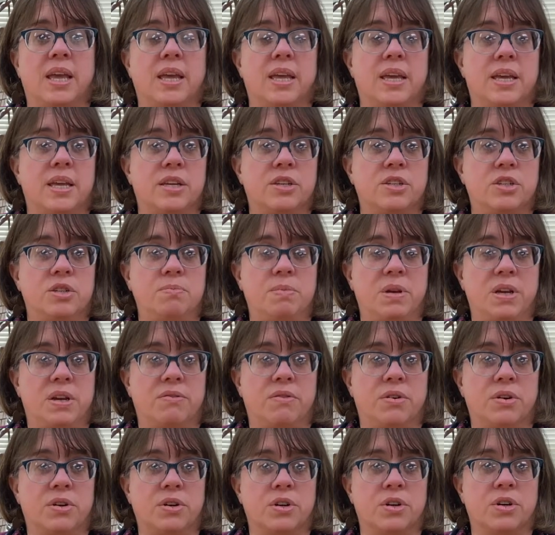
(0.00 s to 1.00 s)
As you may have
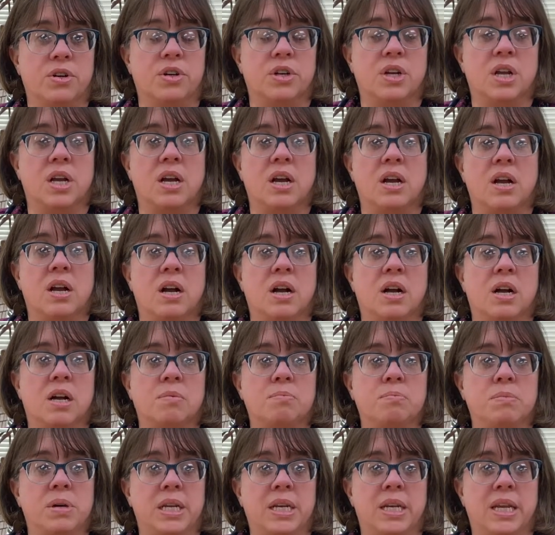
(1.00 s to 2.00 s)
heard,
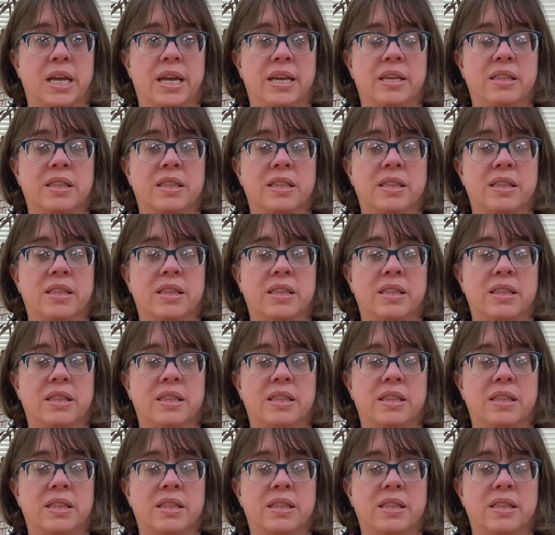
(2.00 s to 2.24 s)
on Monday,